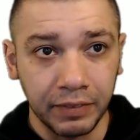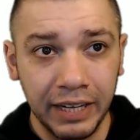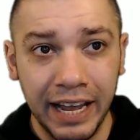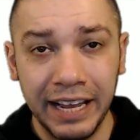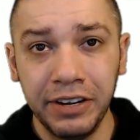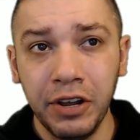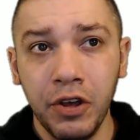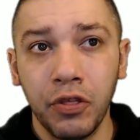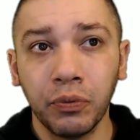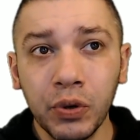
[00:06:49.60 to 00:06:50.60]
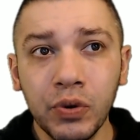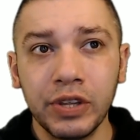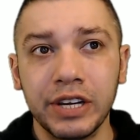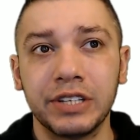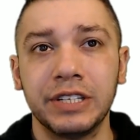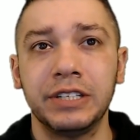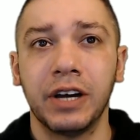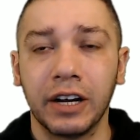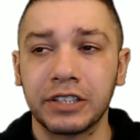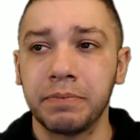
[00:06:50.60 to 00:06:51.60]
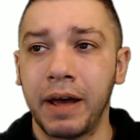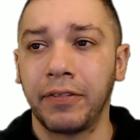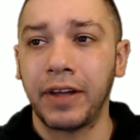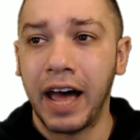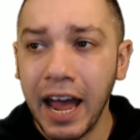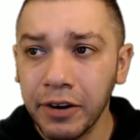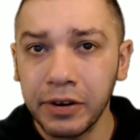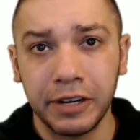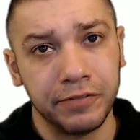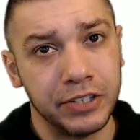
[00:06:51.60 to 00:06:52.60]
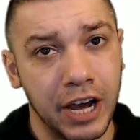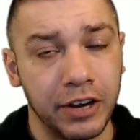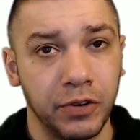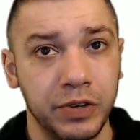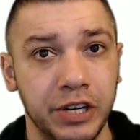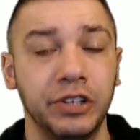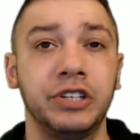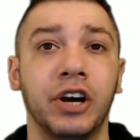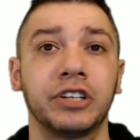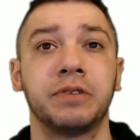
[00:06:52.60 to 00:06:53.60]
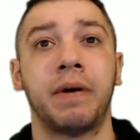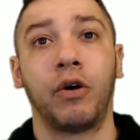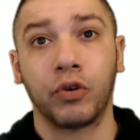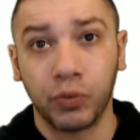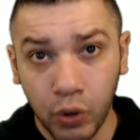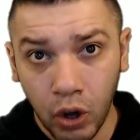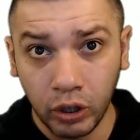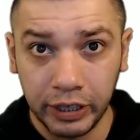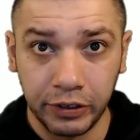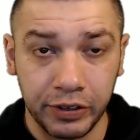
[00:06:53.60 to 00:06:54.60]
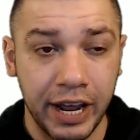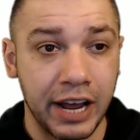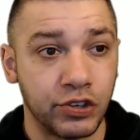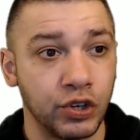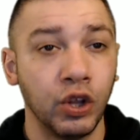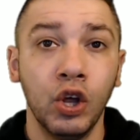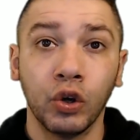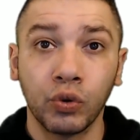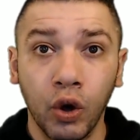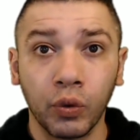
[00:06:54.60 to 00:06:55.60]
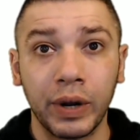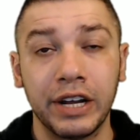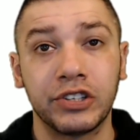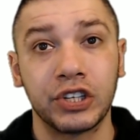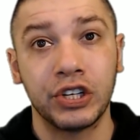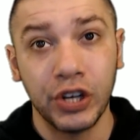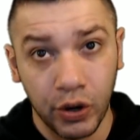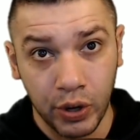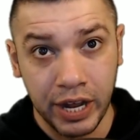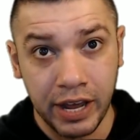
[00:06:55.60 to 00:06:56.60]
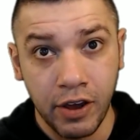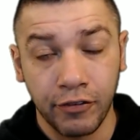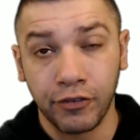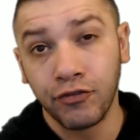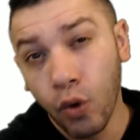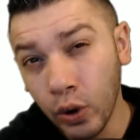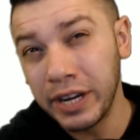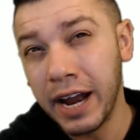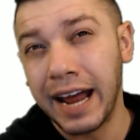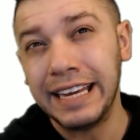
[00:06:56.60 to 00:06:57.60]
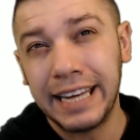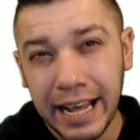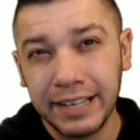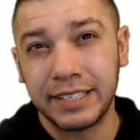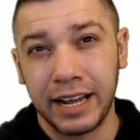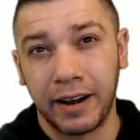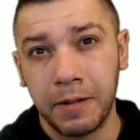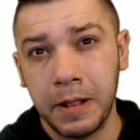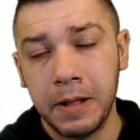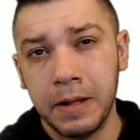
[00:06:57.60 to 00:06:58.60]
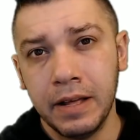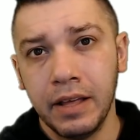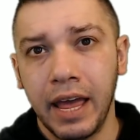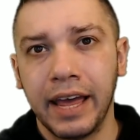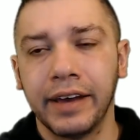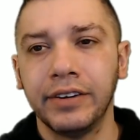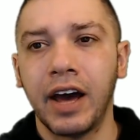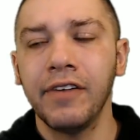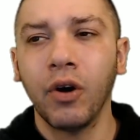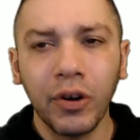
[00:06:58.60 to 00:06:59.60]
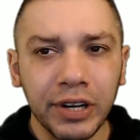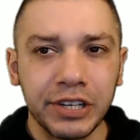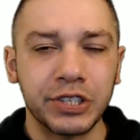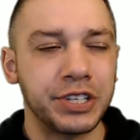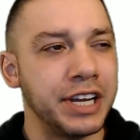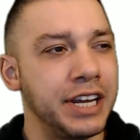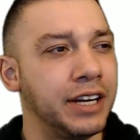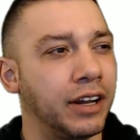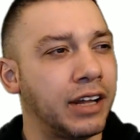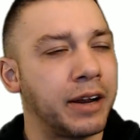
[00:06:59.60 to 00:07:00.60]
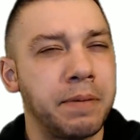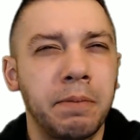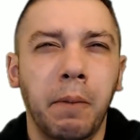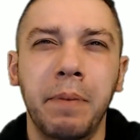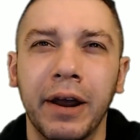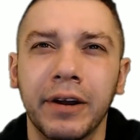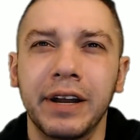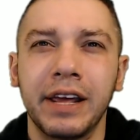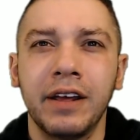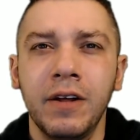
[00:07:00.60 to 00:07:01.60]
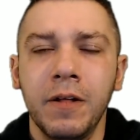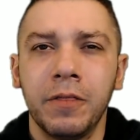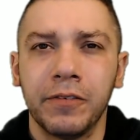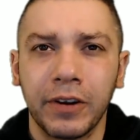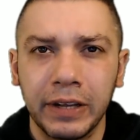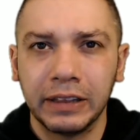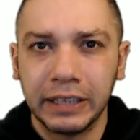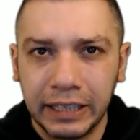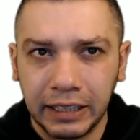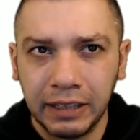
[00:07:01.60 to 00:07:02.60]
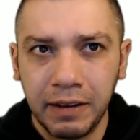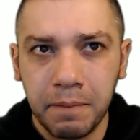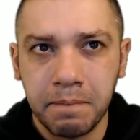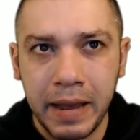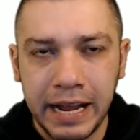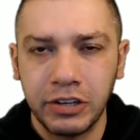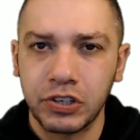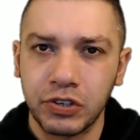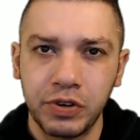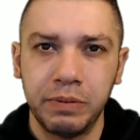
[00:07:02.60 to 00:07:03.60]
And through this, he talks about the hiring of John O'Neill. He talks about Kroll International. Kroll ran security for 49 days there. And I've already seen a lot of people parroting the very little mainstream